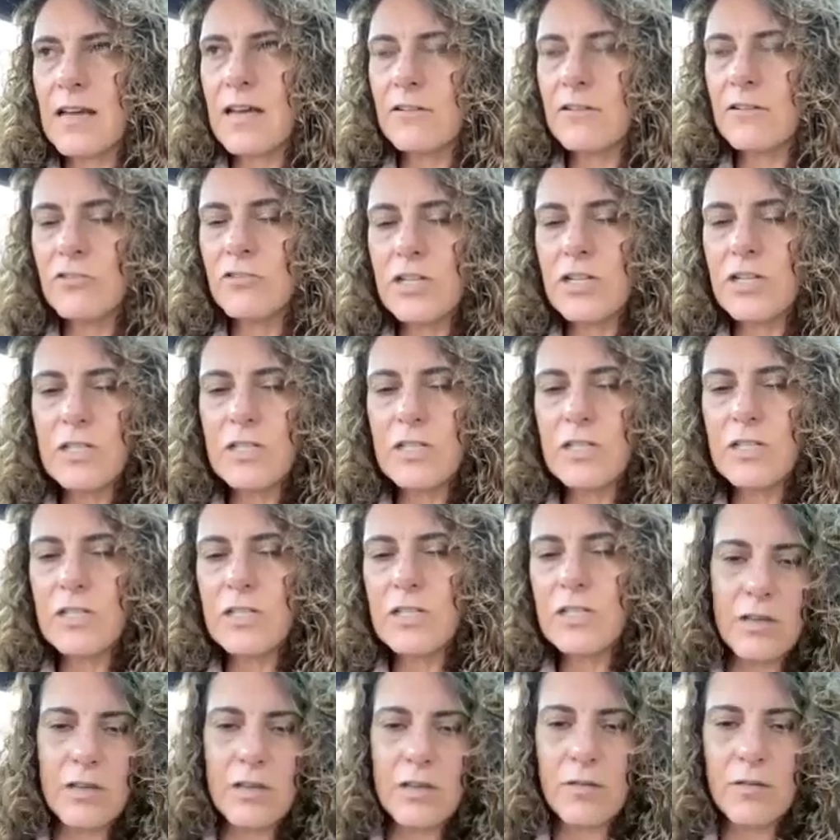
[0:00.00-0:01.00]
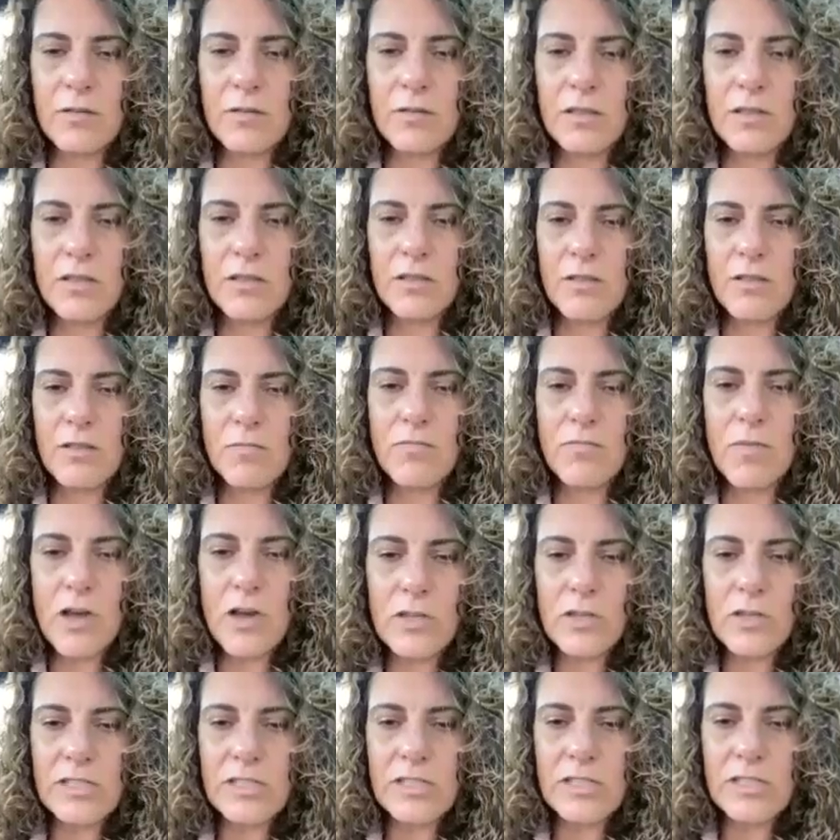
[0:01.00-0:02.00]
countries with the
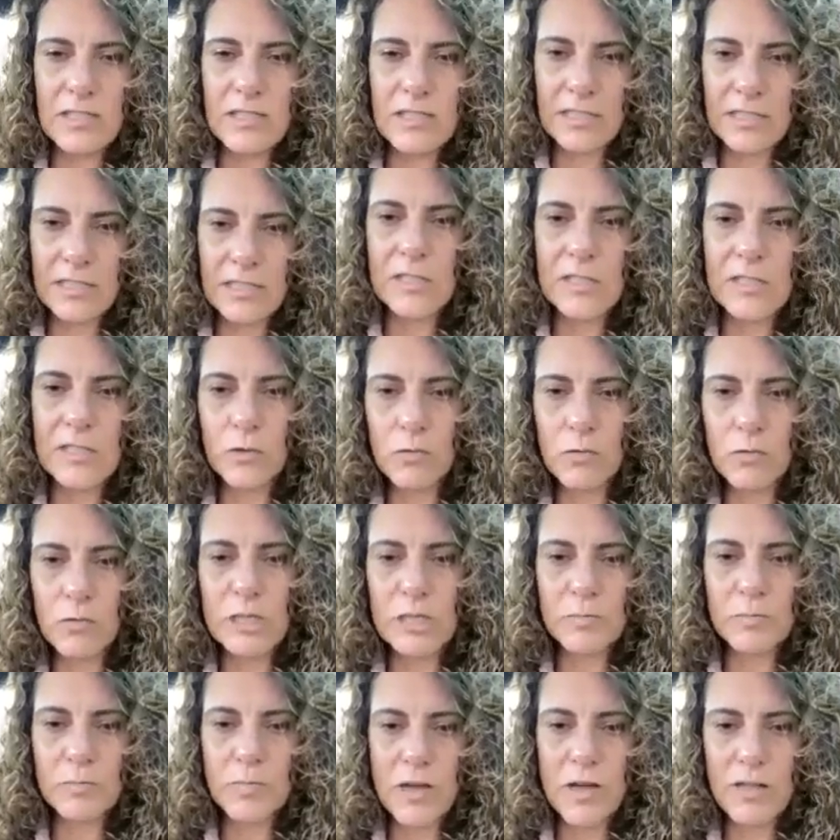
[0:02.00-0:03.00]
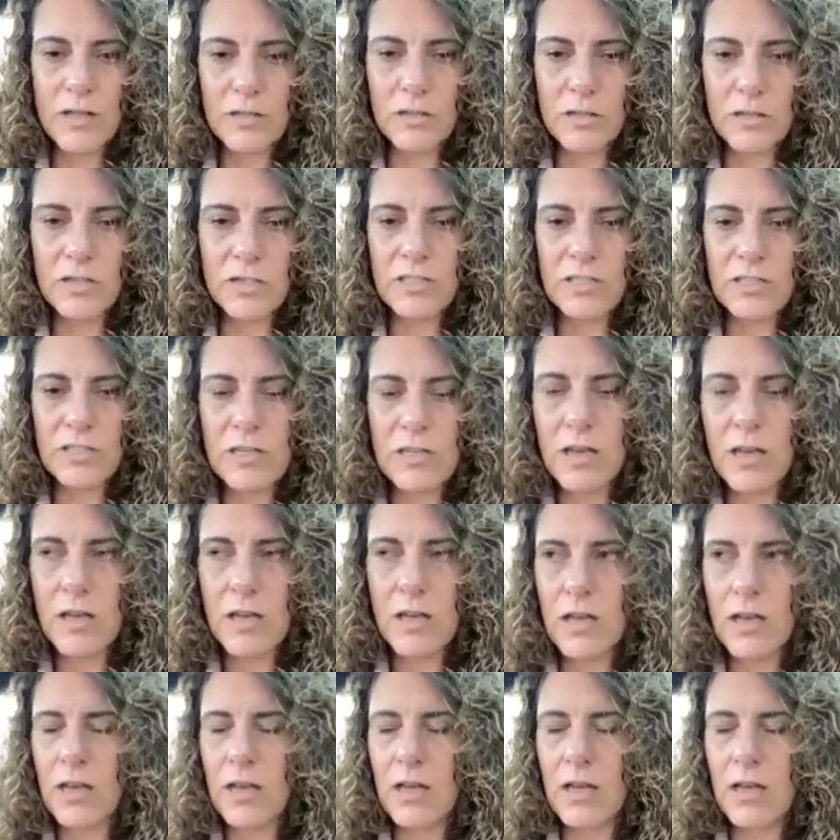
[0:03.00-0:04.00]
most successful response
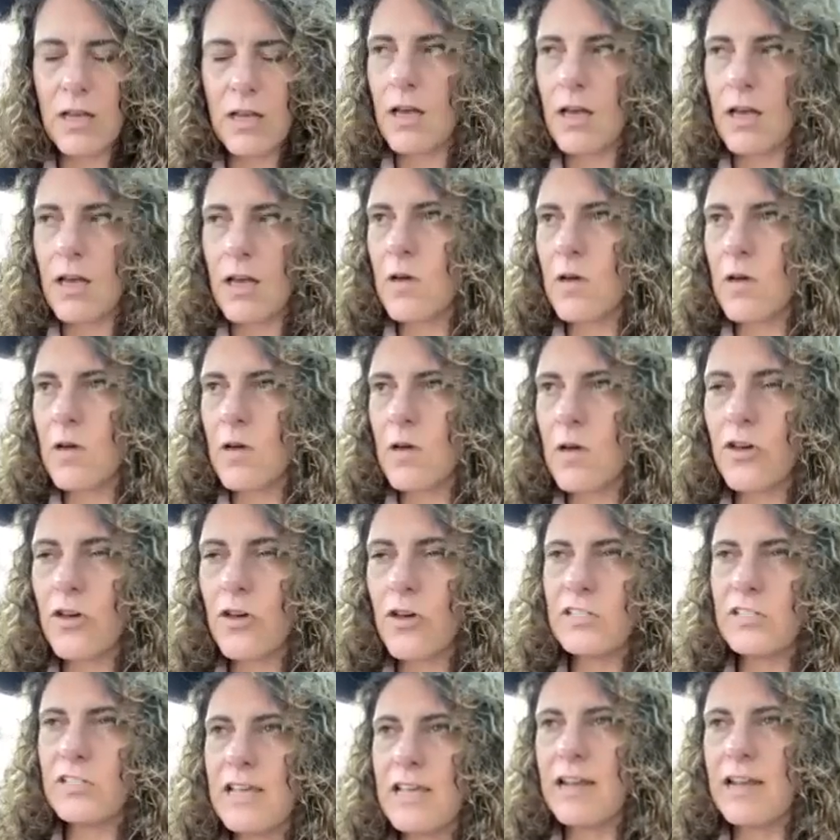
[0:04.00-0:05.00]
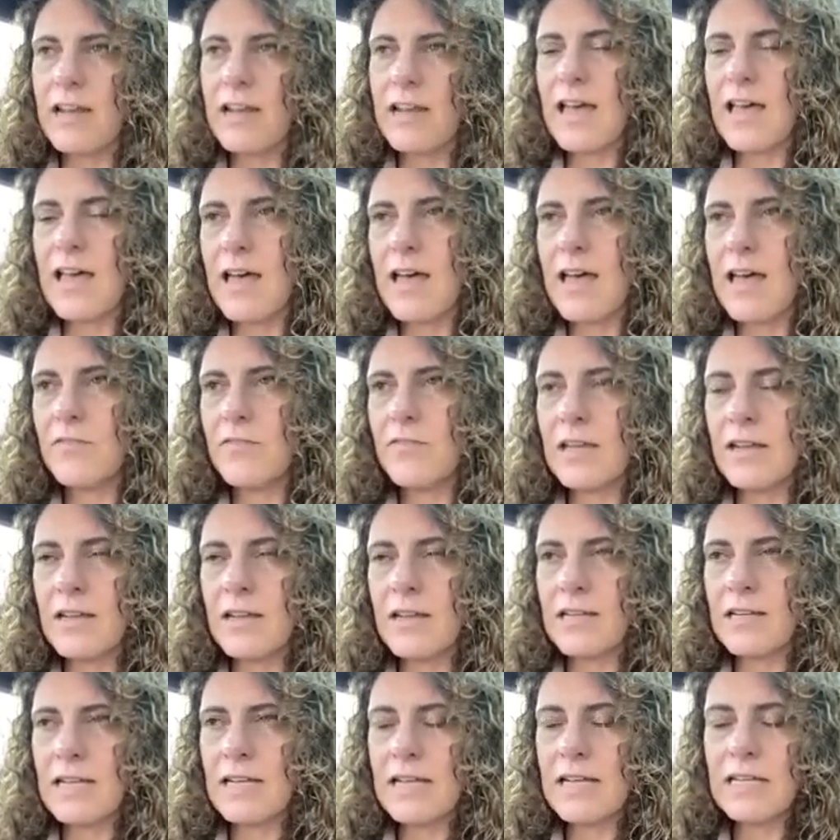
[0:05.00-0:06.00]
are those that have
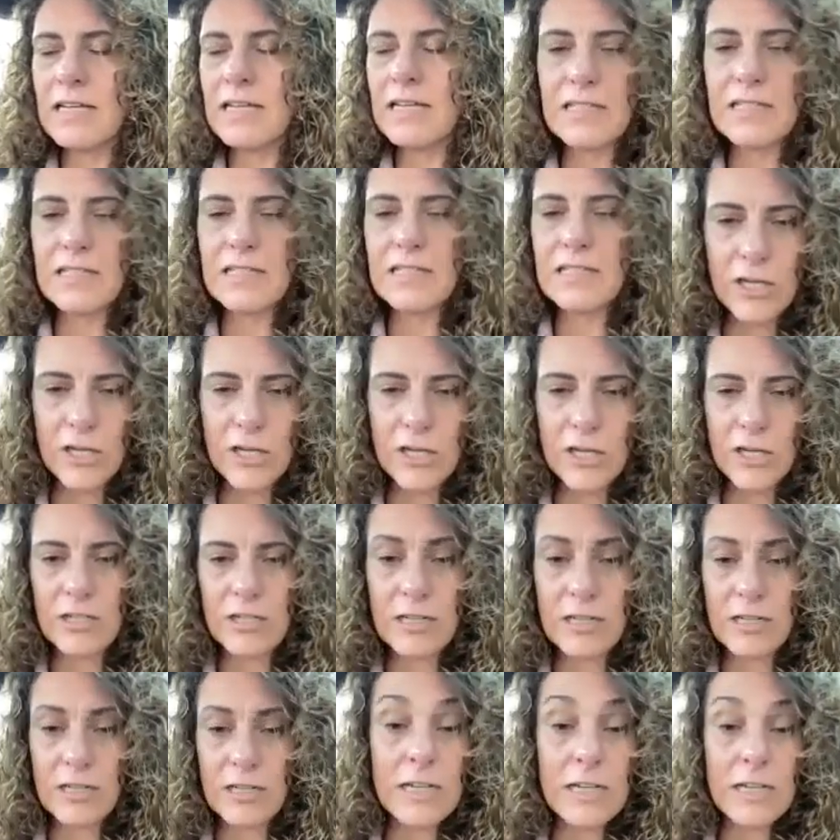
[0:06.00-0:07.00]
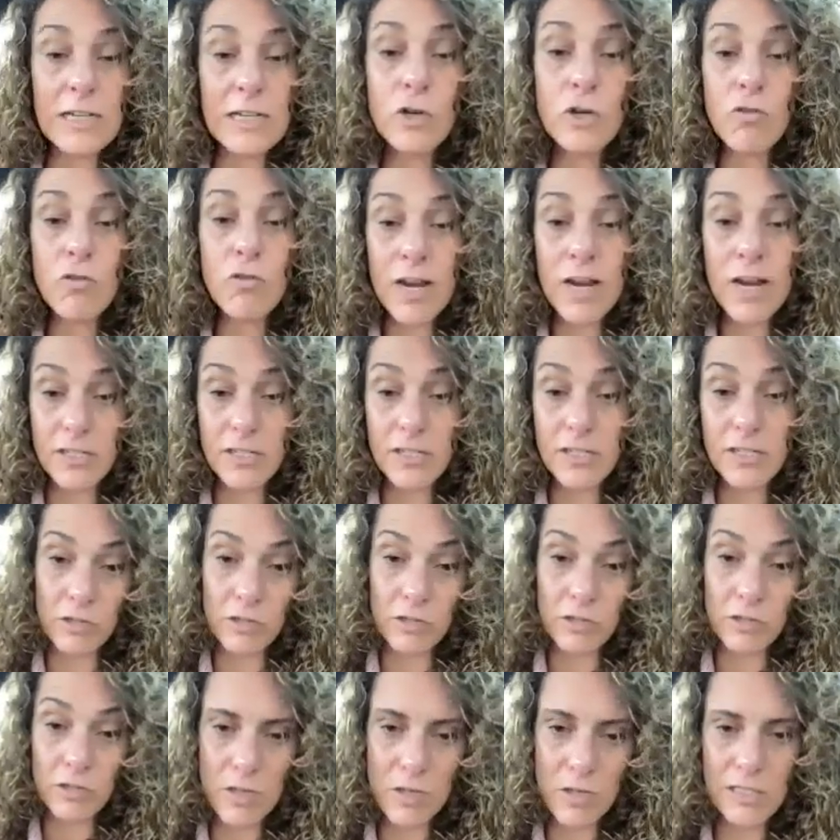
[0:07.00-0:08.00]
an intersectional and integrated
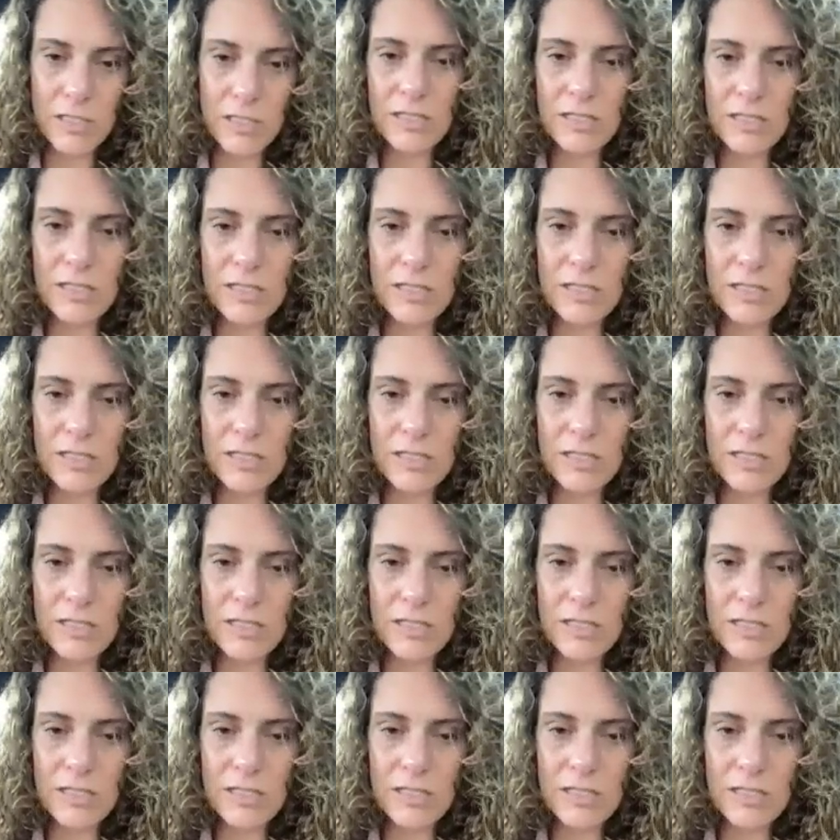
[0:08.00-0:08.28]
response.